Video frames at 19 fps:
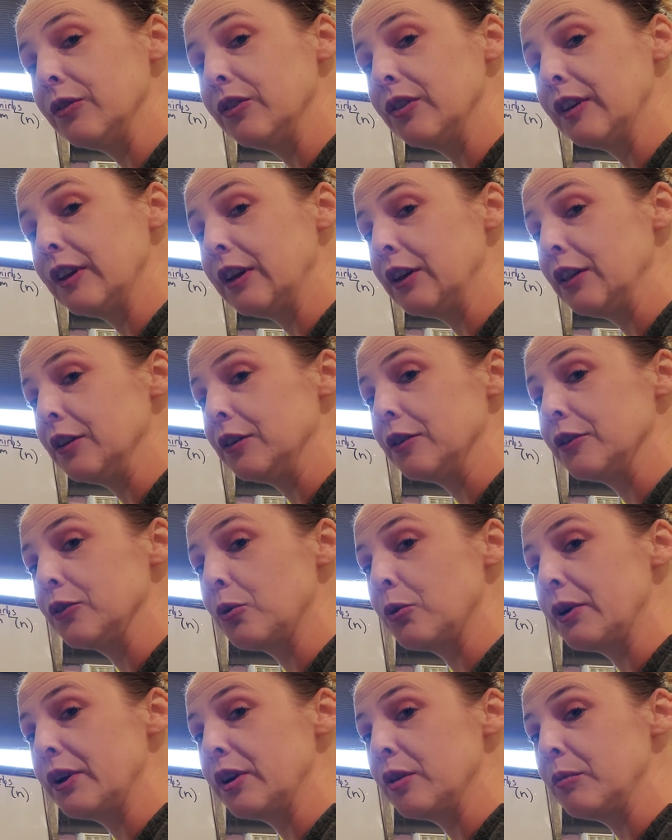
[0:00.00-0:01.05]
singular is
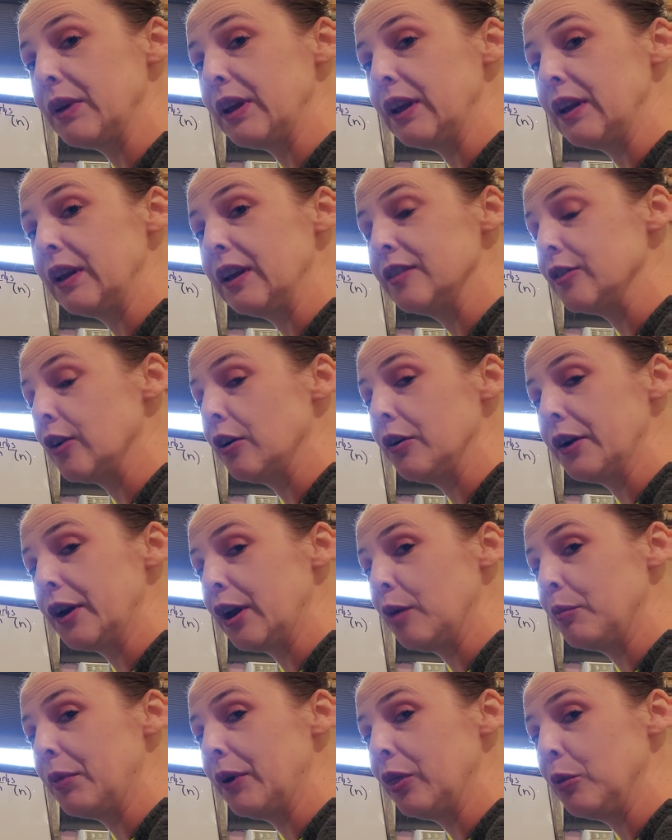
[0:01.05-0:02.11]
going to be? It's already
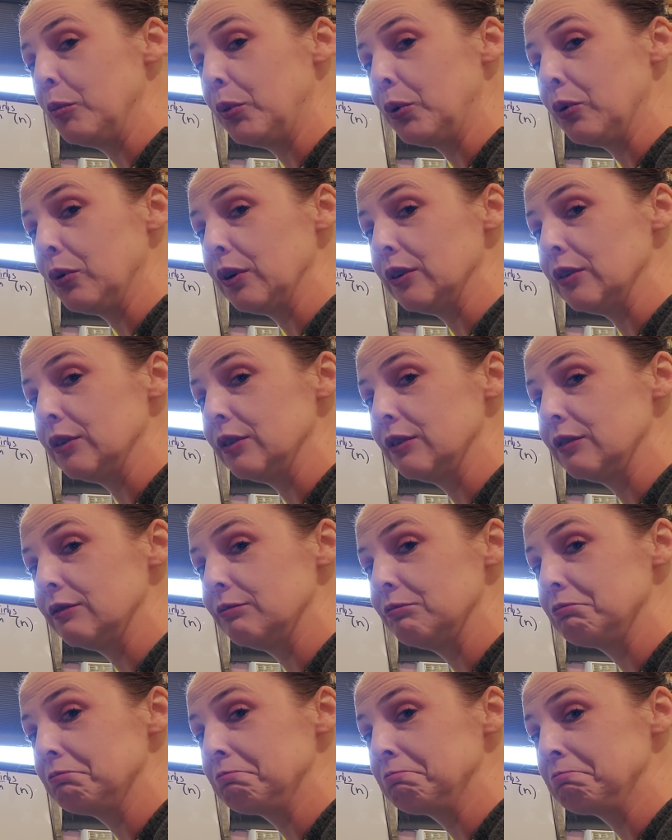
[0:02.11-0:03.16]
up on the board.
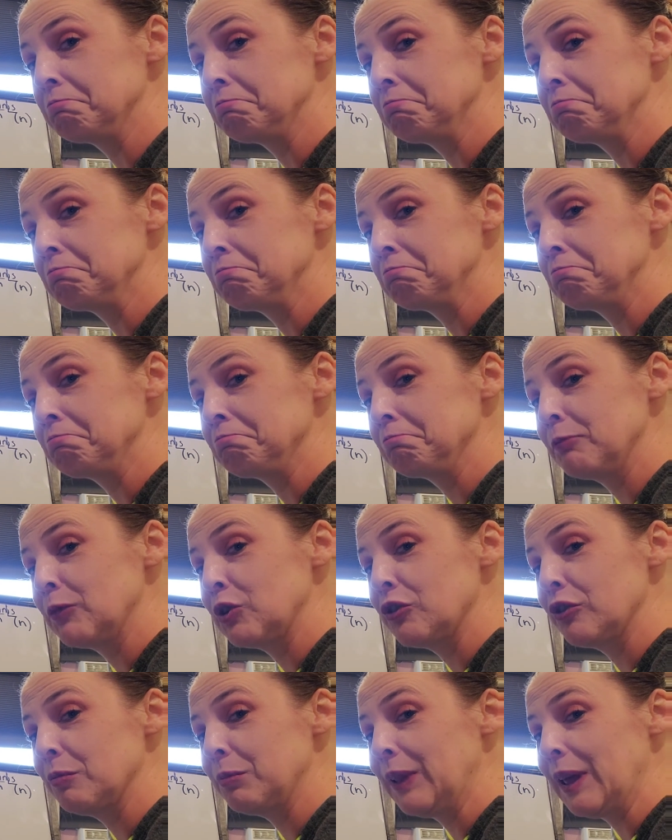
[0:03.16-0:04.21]
We're
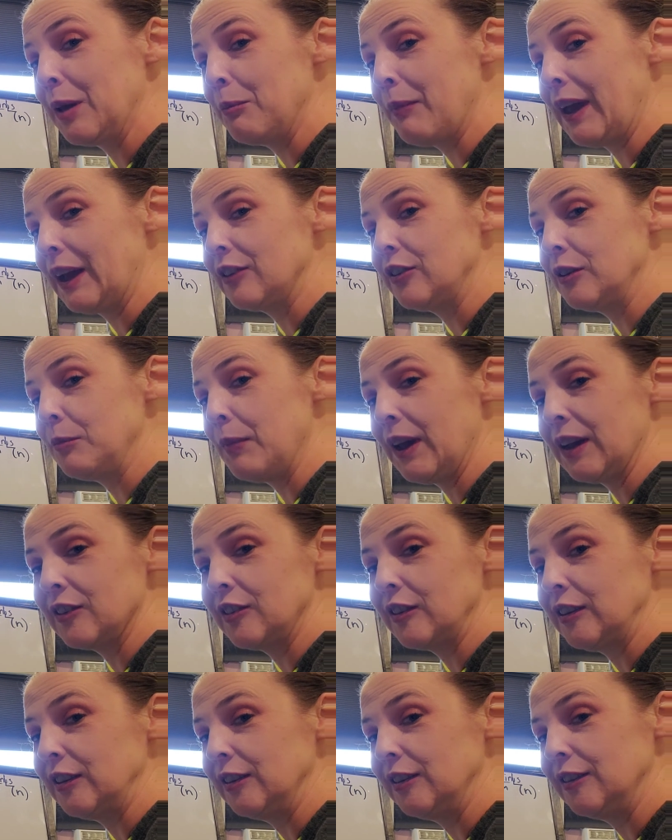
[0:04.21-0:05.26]
just playing
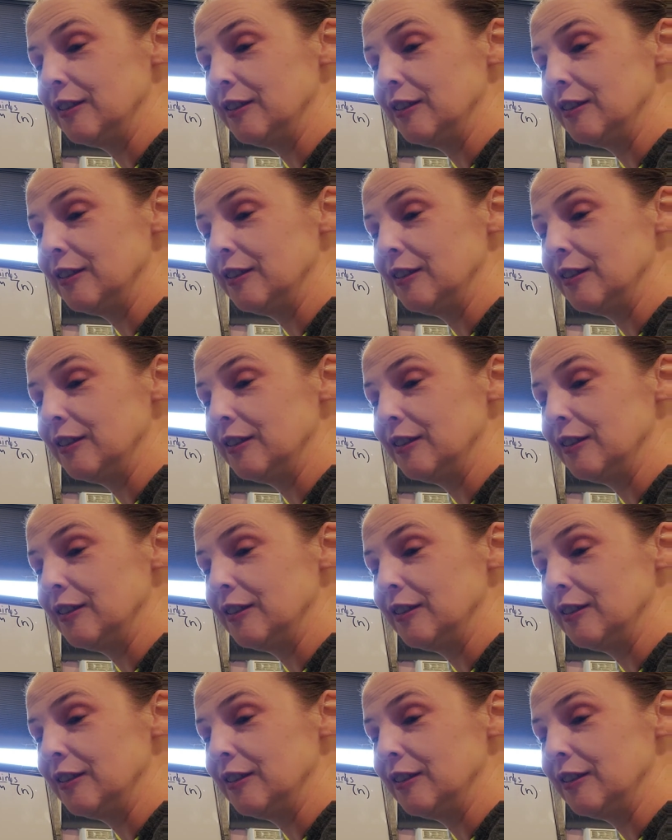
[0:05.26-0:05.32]
matchy-matchy.